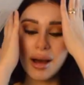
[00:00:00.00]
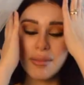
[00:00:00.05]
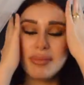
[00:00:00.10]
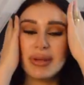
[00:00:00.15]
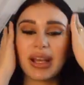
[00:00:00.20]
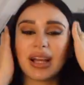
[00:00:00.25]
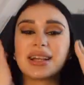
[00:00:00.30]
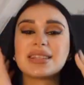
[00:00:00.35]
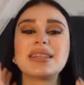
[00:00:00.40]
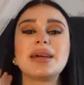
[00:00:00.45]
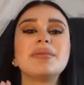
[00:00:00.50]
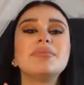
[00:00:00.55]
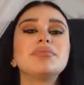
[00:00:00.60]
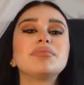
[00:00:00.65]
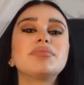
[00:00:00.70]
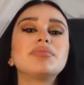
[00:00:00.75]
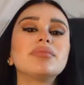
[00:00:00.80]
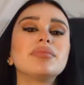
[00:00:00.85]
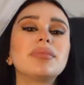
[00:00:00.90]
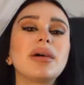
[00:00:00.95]
because
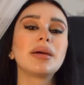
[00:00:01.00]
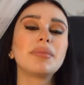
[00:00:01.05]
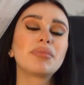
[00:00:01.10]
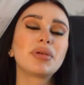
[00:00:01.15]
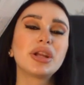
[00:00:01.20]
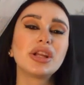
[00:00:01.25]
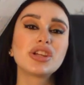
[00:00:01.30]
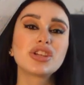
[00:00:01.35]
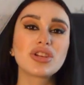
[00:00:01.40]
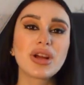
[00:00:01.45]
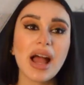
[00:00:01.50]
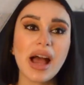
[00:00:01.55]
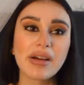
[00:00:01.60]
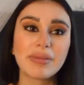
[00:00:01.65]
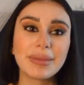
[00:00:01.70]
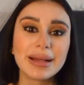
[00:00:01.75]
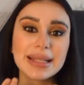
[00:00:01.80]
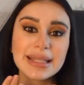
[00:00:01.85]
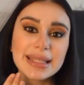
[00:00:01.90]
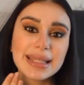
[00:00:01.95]
I'm pretty sure I have
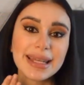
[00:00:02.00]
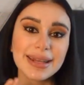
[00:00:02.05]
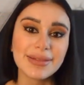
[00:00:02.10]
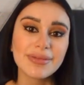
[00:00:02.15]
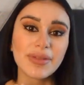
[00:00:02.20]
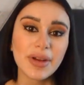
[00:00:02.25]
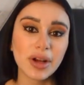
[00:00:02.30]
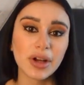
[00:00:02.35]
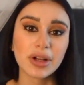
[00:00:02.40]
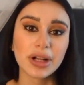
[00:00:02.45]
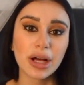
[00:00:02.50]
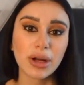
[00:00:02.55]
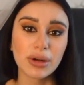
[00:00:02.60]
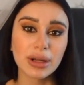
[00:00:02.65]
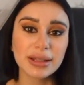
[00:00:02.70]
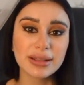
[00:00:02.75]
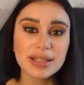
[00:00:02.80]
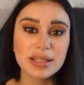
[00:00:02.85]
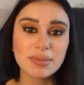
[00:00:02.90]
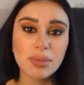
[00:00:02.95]
my skin figured out
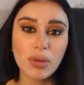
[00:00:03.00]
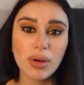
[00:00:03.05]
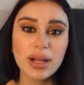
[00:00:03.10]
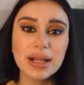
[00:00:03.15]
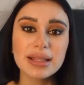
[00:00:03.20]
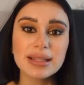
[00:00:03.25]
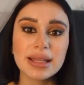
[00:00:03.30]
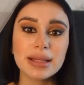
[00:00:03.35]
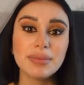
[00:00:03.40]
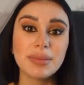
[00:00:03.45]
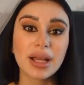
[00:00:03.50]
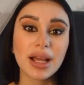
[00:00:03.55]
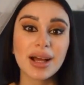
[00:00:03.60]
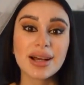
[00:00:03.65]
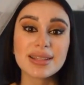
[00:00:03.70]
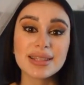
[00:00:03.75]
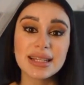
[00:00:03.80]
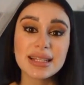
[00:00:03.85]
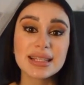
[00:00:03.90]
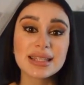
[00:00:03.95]
at this point, and
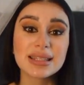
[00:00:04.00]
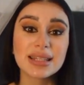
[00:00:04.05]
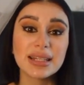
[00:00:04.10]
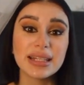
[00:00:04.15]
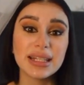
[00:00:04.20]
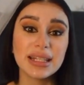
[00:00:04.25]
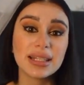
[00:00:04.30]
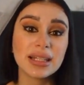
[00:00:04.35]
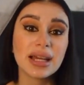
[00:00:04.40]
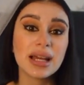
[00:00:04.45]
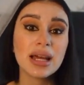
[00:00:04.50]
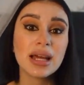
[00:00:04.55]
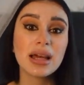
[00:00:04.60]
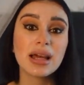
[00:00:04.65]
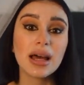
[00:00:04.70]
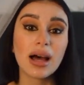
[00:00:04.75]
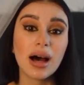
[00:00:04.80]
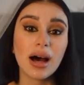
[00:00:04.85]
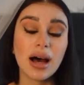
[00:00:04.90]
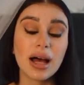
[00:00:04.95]
because I studied
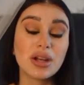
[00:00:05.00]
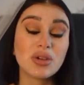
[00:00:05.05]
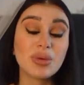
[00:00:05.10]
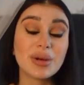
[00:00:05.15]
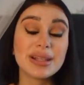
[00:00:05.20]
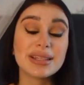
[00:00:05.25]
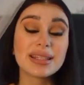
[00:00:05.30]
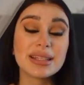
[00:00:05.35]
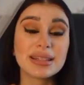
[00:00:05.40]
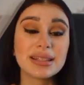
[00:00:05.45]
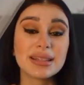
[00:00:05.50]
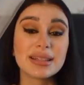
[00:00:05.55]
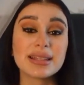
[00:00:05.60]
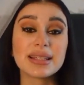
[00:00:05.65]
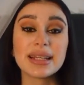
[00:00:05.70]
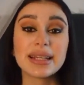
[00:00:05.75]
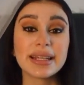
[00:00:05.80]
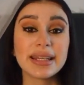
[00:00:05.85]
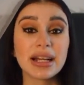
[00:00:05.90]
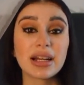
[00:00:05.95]
and went into the
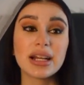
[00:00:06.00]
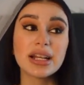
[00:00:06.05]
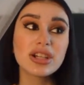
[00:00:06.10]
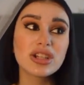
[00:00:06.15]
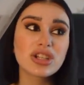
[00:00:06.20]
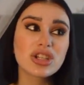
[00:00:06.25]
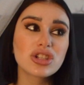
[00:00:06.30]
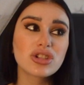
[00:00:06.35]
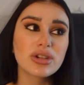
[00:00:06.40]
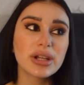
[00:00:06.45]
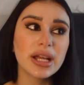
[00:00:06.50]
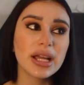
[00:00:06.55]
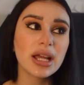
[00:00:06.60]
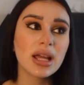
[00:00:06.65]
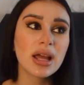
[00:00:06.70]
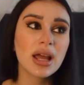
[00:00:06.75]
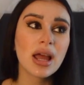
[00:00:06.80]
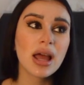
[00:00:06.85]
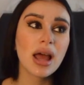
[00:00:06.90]
skincare industry,